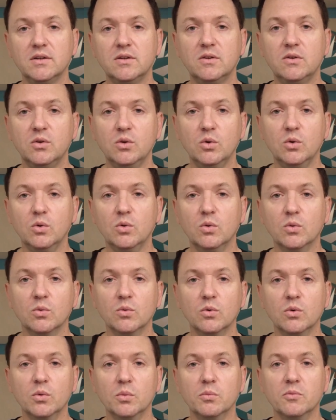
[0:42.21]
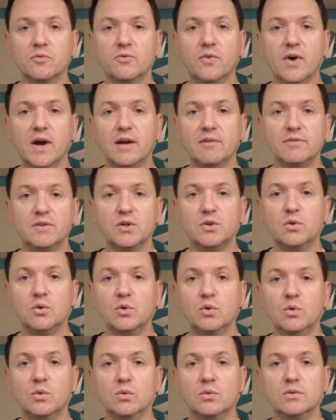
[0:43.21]
to room
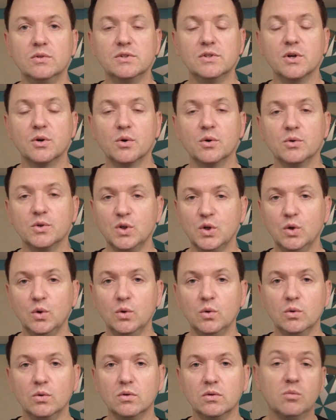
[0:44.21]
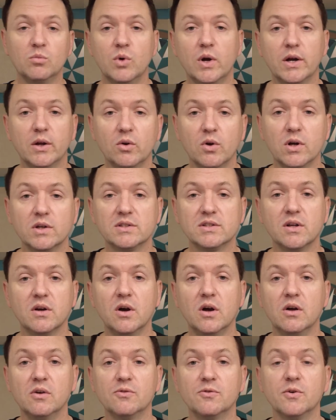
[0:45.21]
5202. I'm right across the
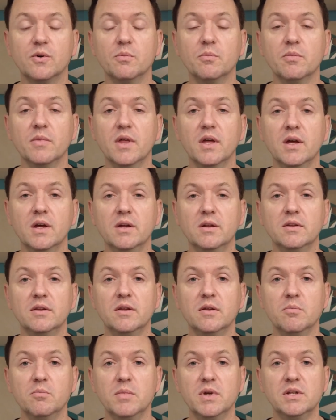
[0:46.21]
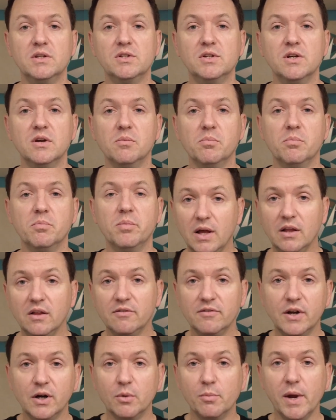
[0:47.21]
hall from the midship
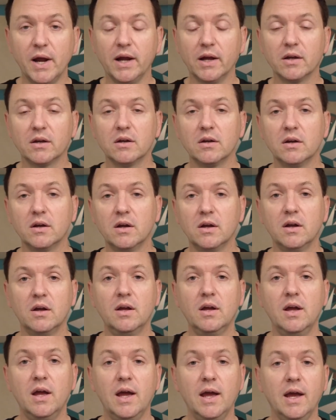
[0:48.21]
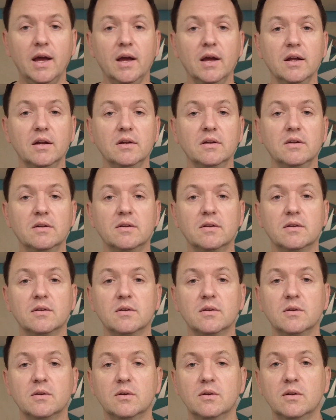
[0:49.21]
elevator bank and
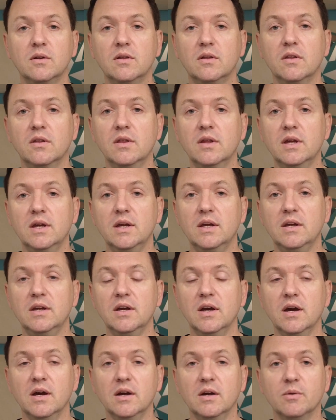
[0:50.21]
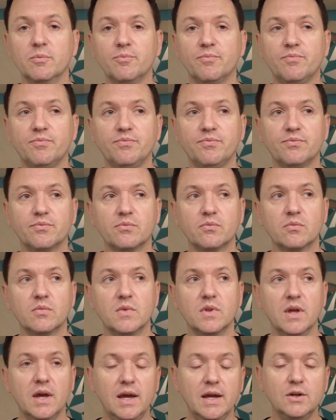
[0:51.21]
the
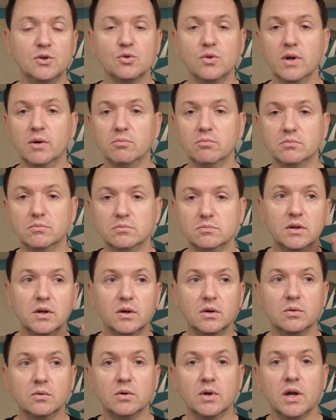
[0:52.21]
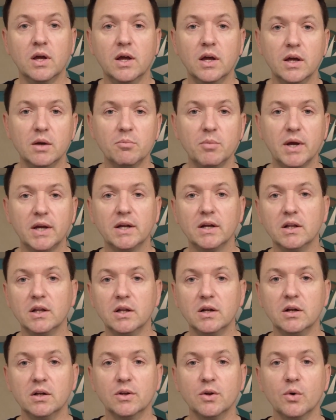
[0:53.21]
atrium. So it might get a
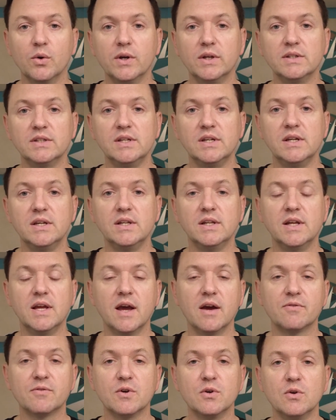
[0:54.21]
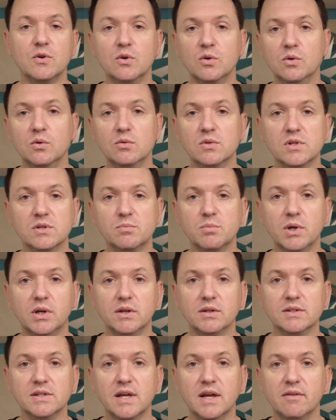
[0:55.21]
little noisy in the afternoon just
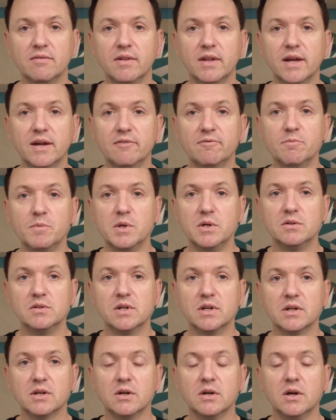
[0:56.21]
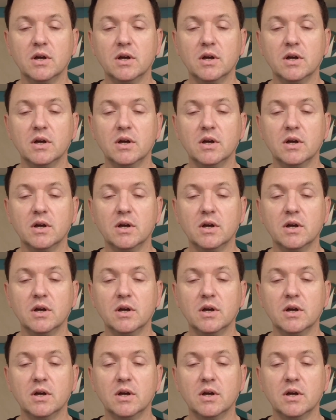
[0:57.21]
because they have live music,